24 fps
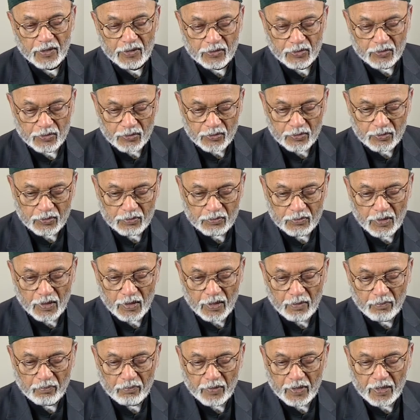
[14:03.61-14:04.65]
Rum,
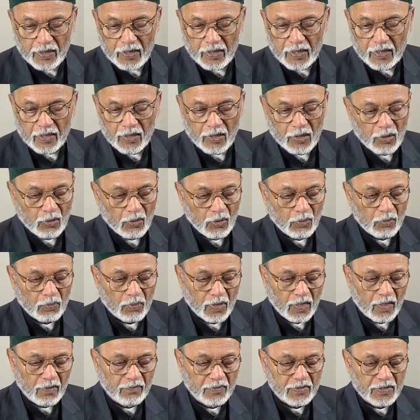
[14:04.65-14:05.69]
meaning an old
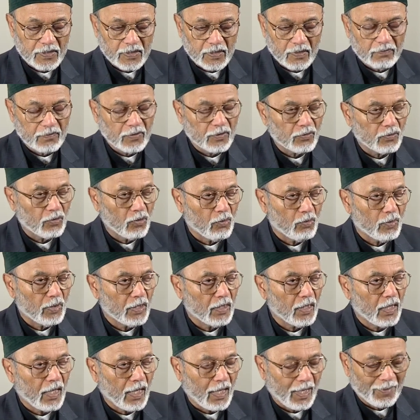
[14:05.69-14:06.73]
province of the
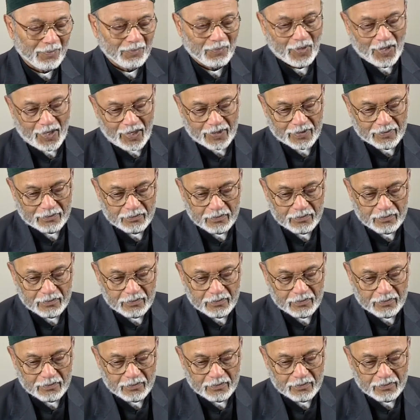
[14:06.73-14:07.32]
Roman Empire.